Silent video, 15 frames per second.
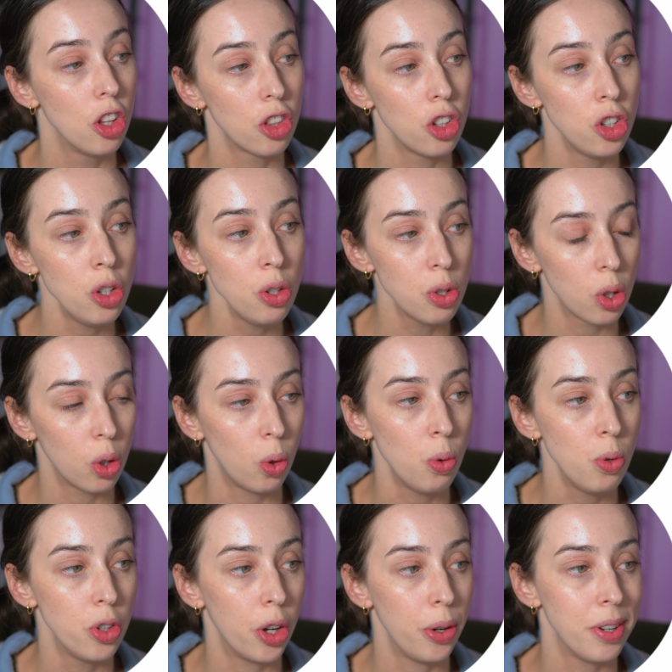The new tool,
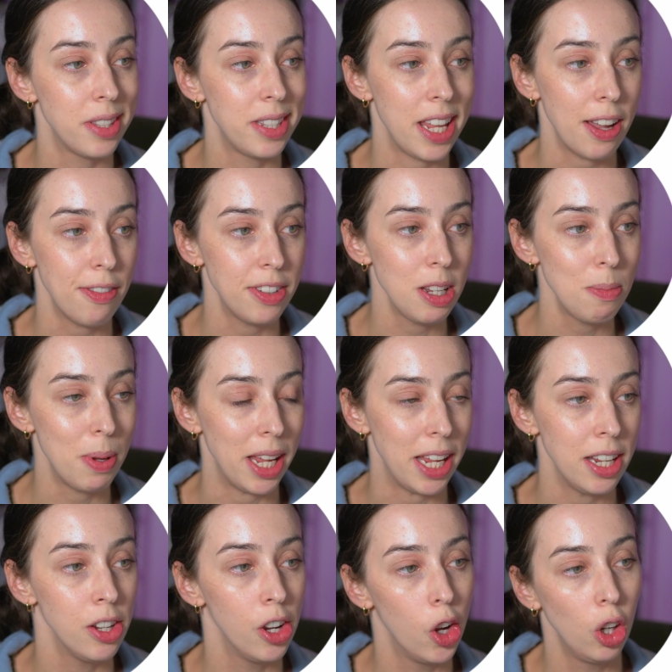known as the
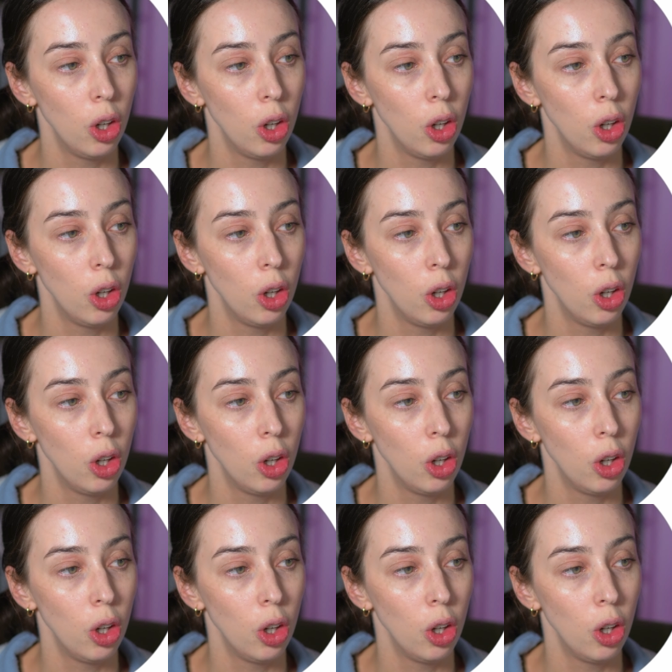FDP,